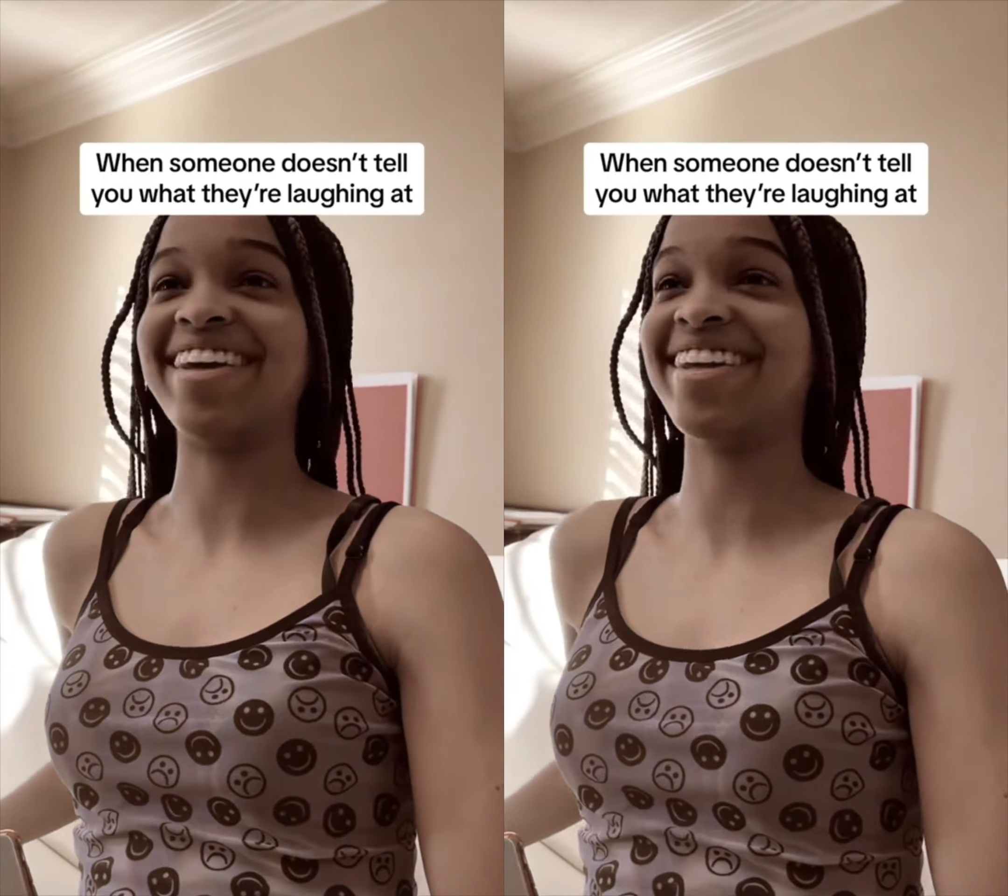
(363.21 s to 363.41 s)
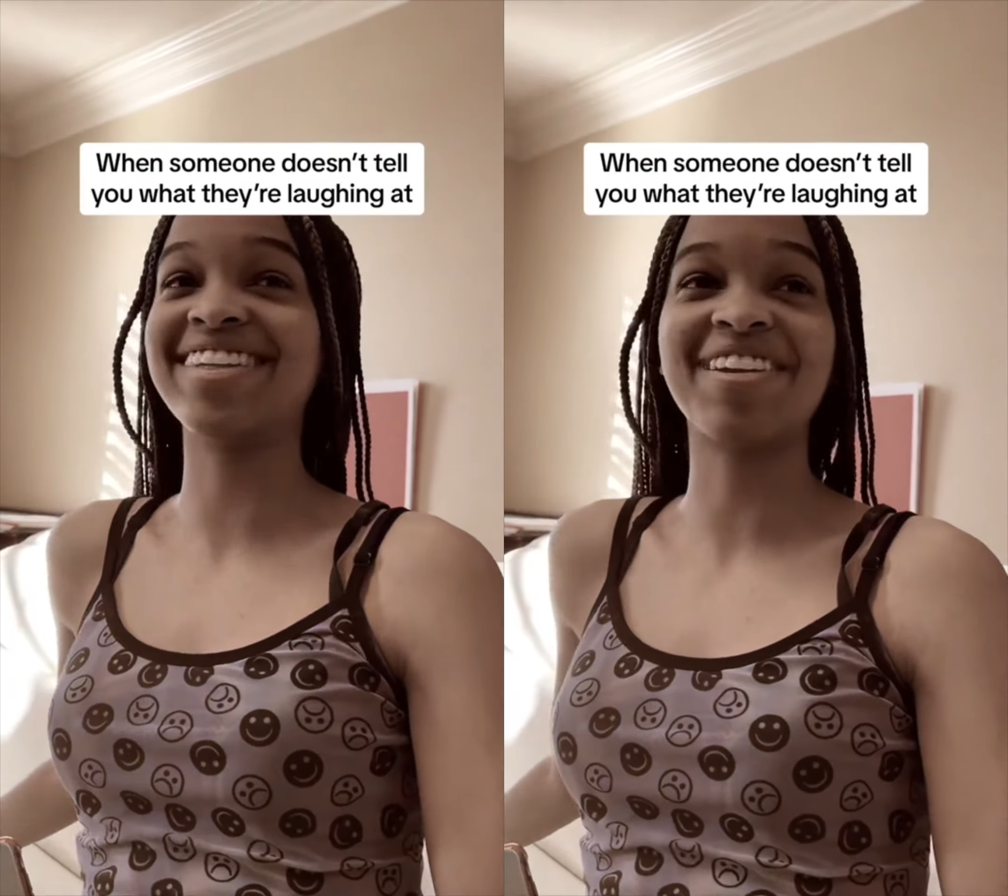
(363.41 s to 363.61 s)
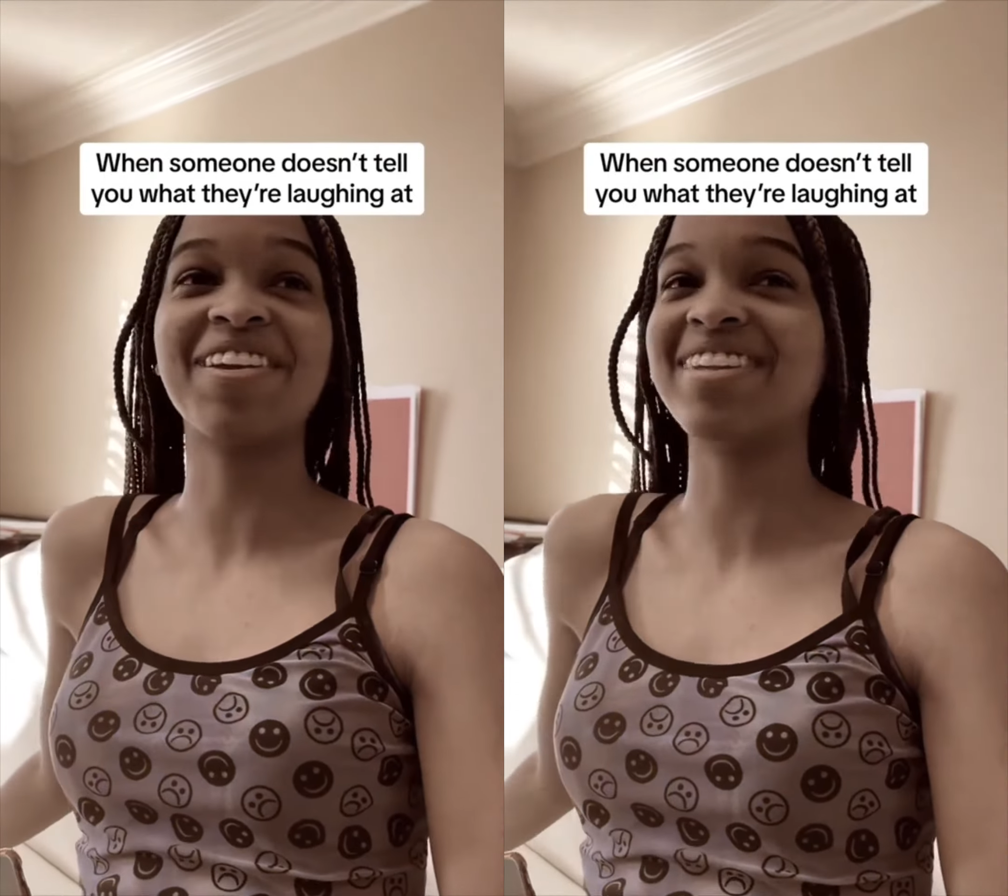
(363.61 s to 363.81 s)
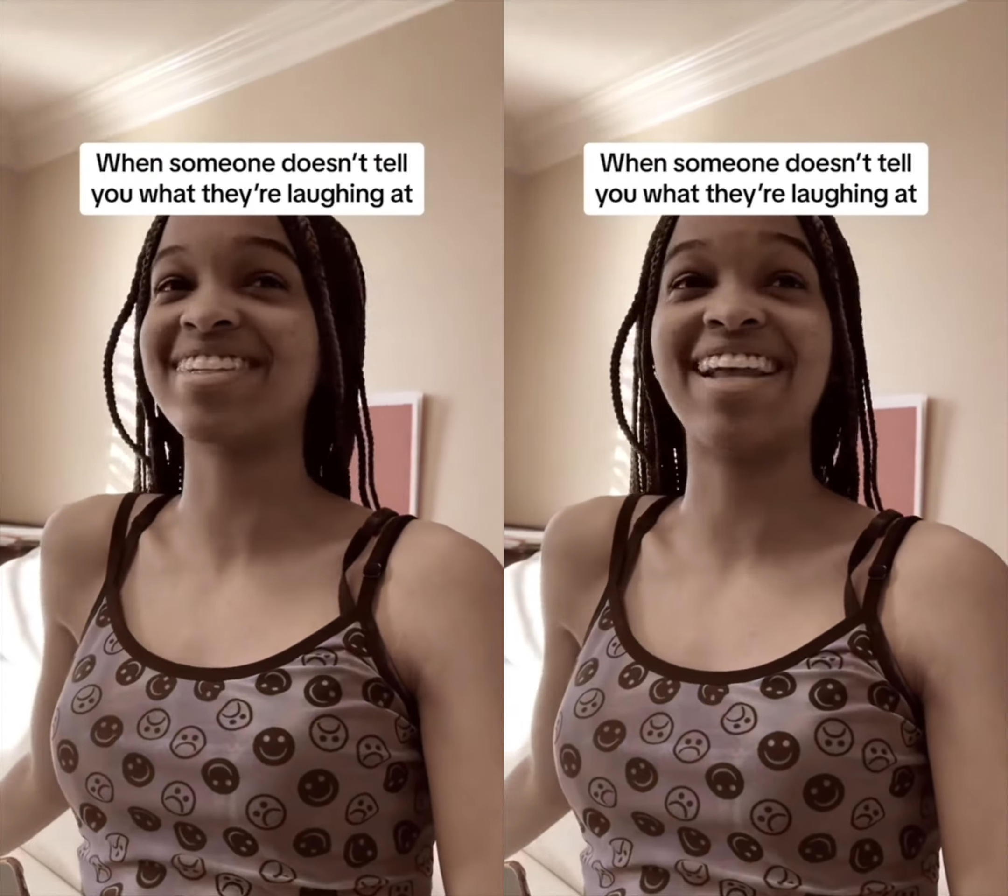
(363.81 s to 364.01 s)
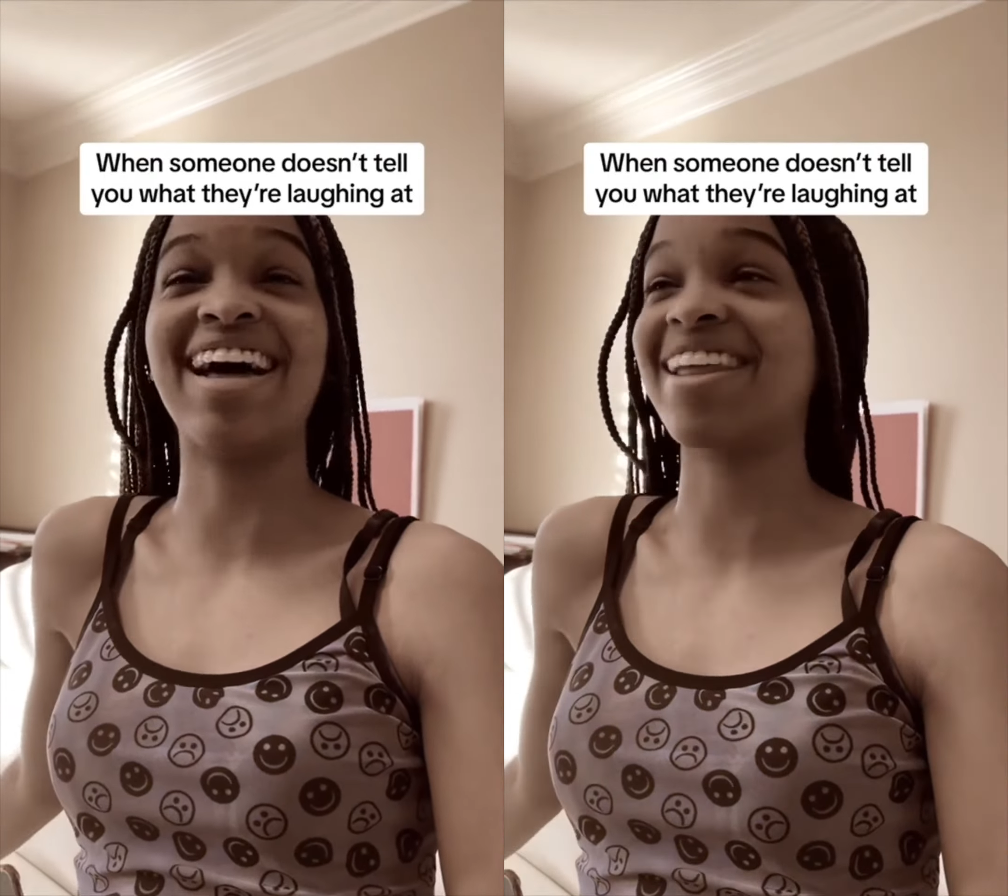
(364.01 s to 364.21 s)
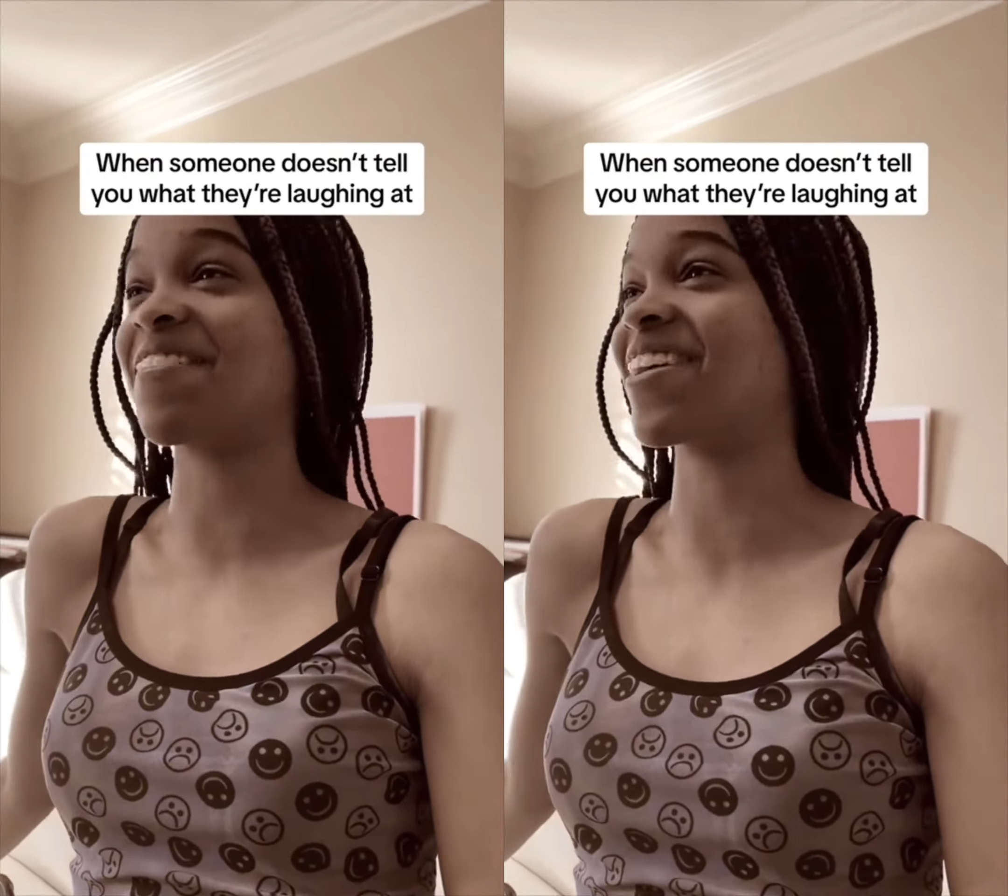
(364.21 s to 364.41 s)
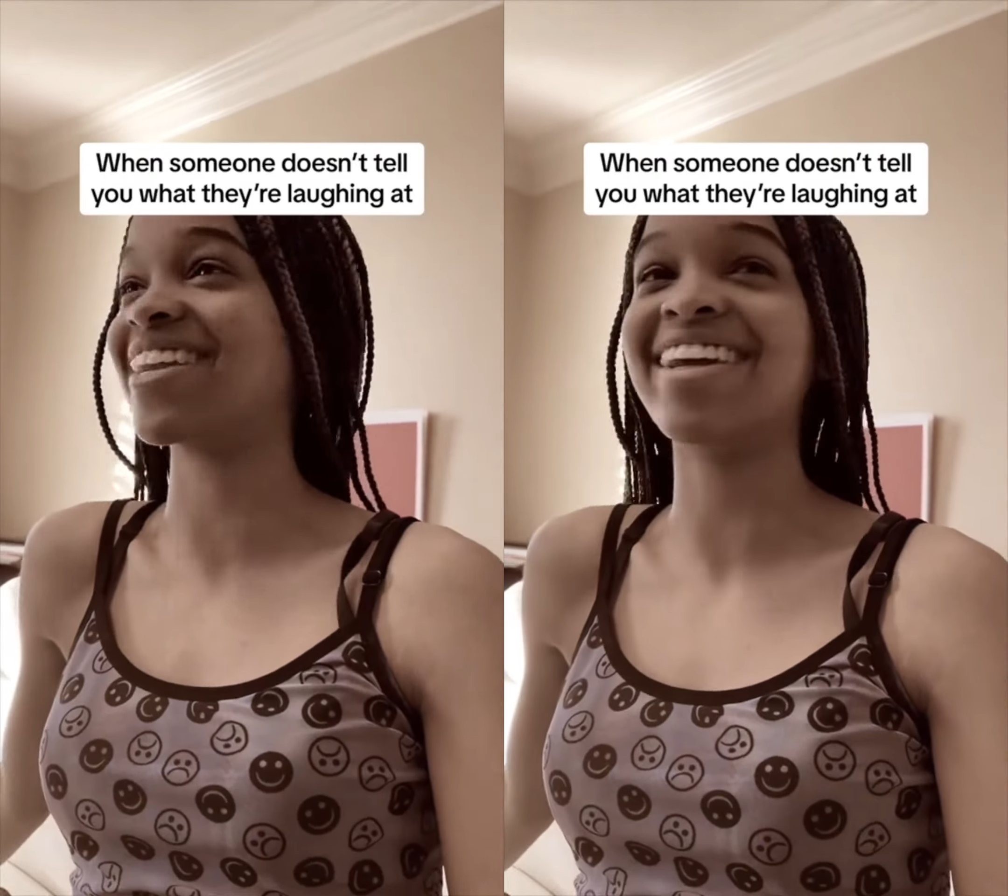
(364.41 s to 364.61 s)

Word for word: It's, it's not that funny.